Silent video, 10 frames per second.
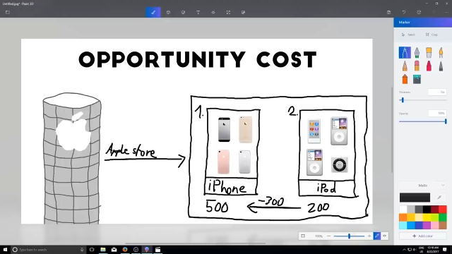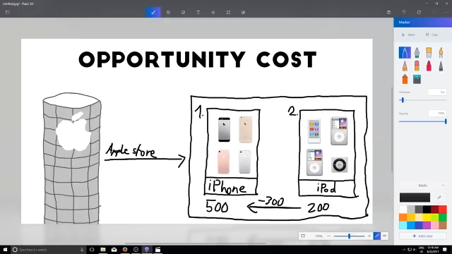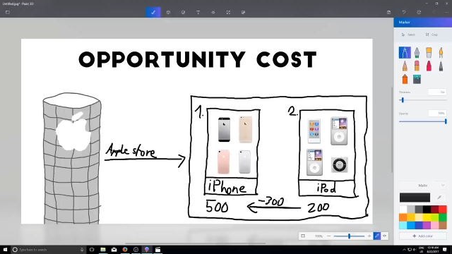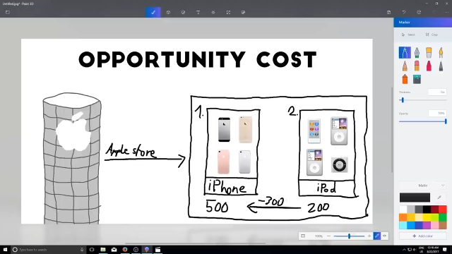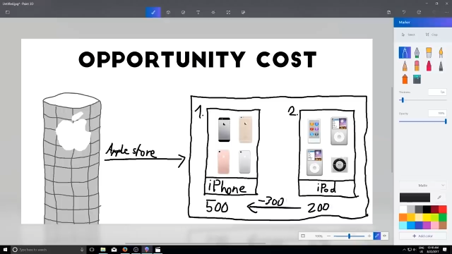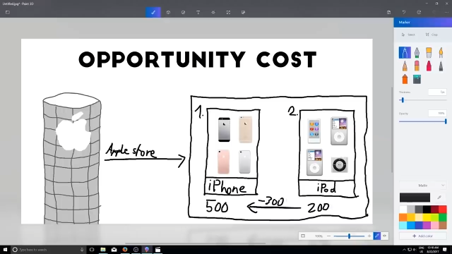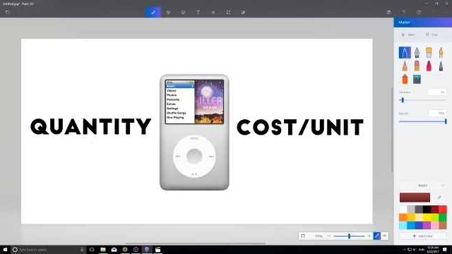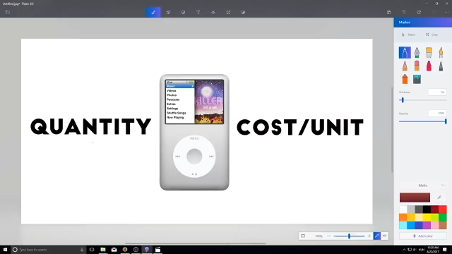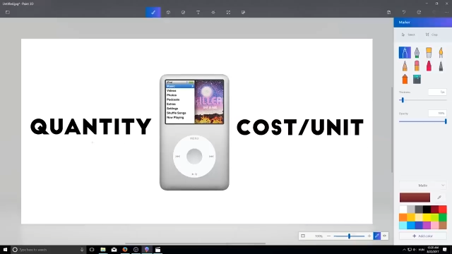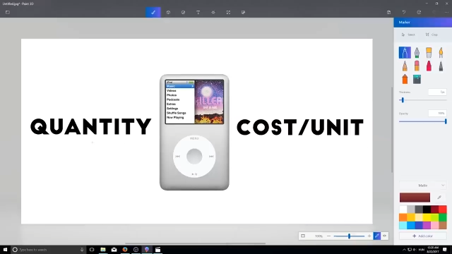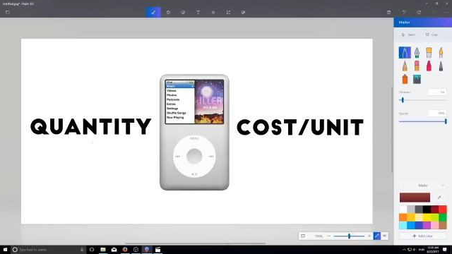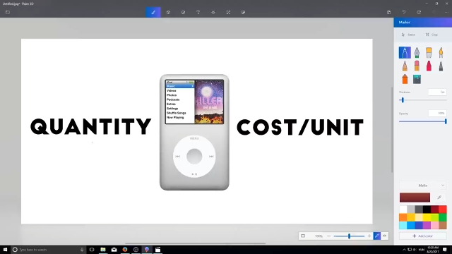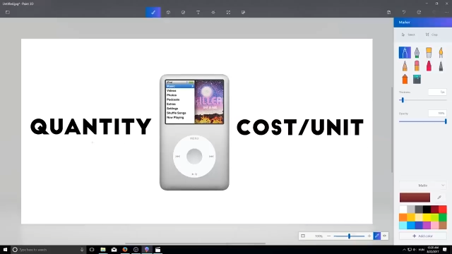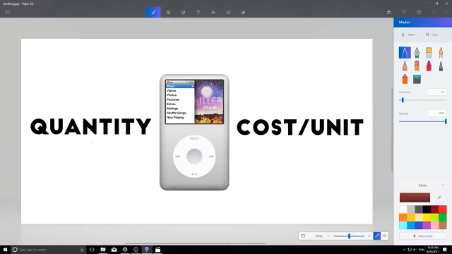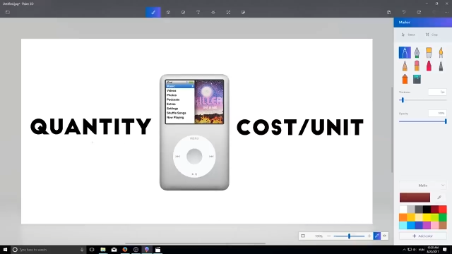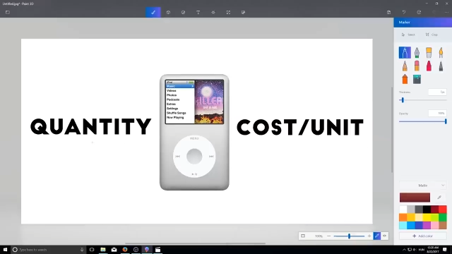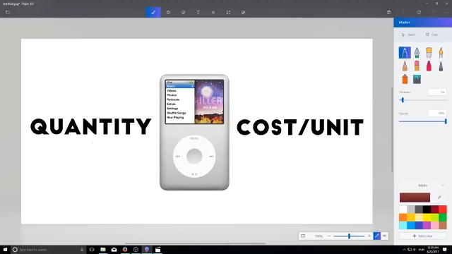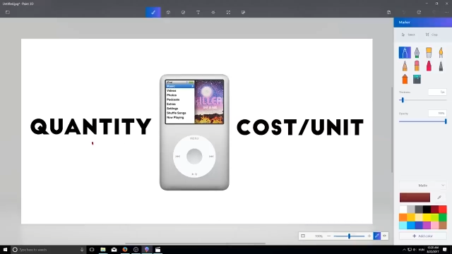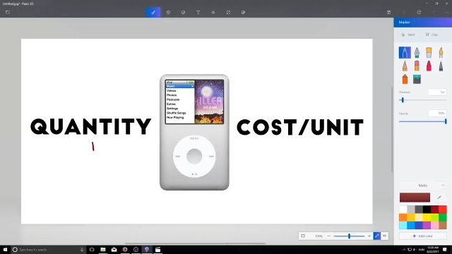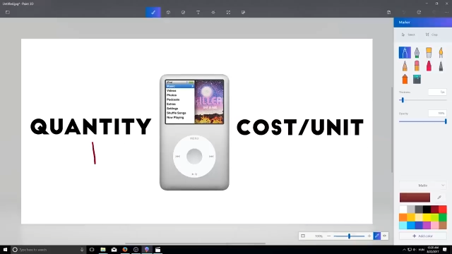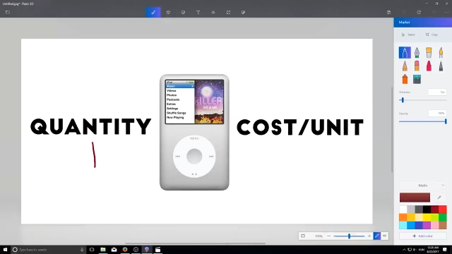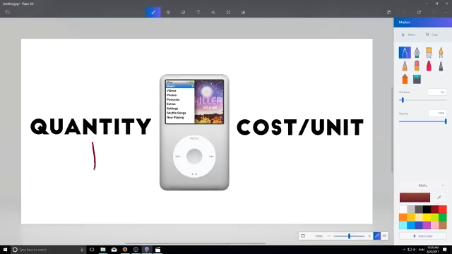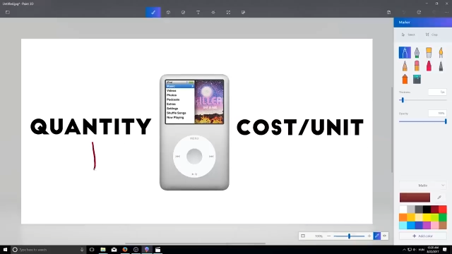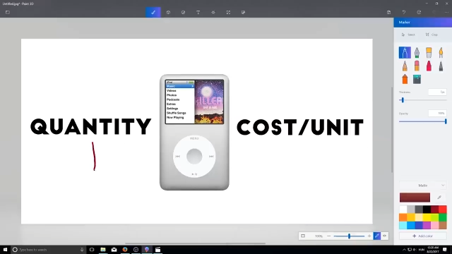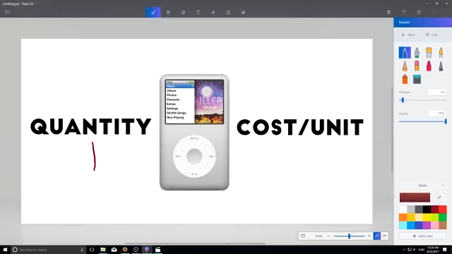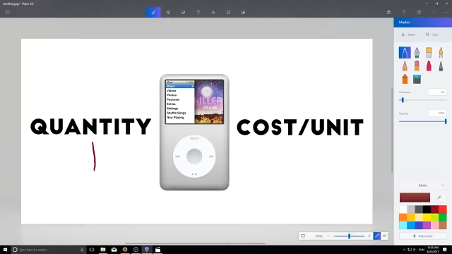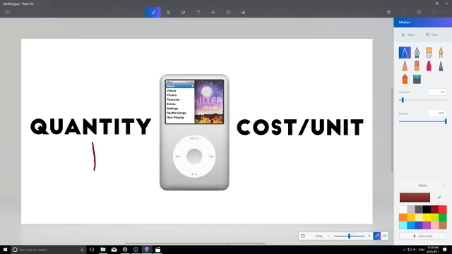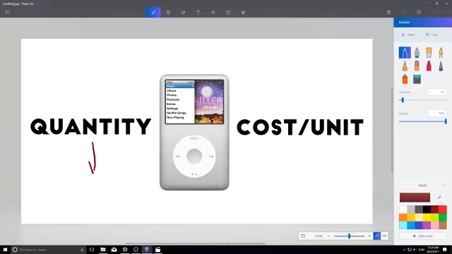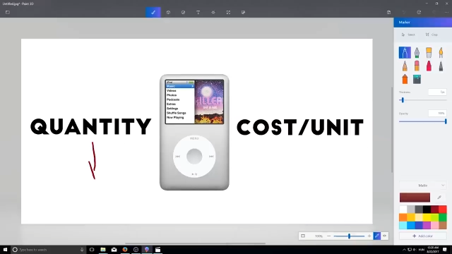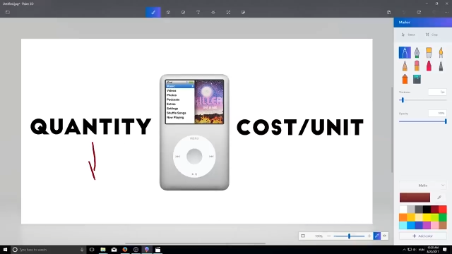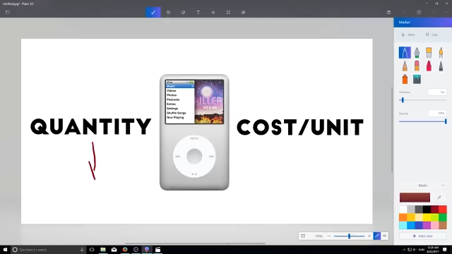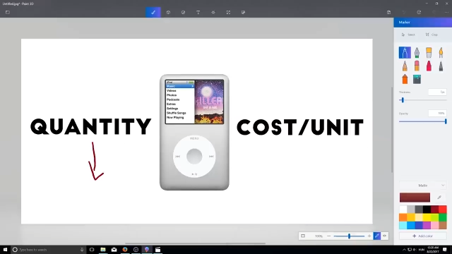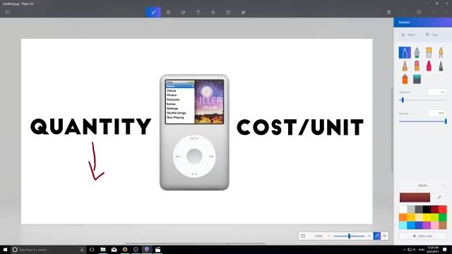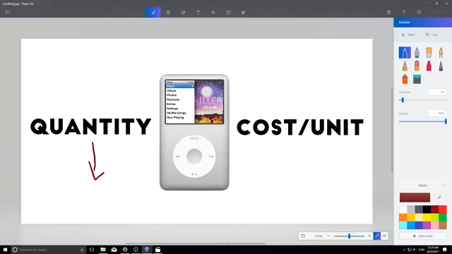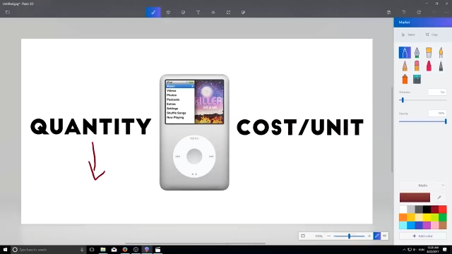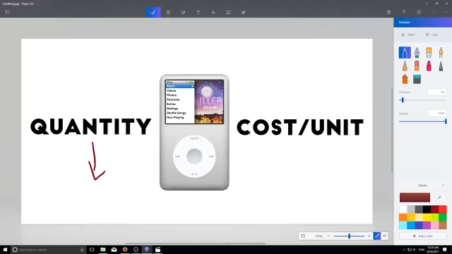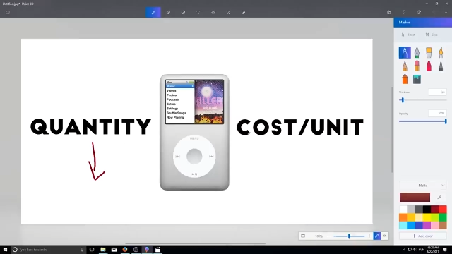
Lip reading: [unreadable: no face in view]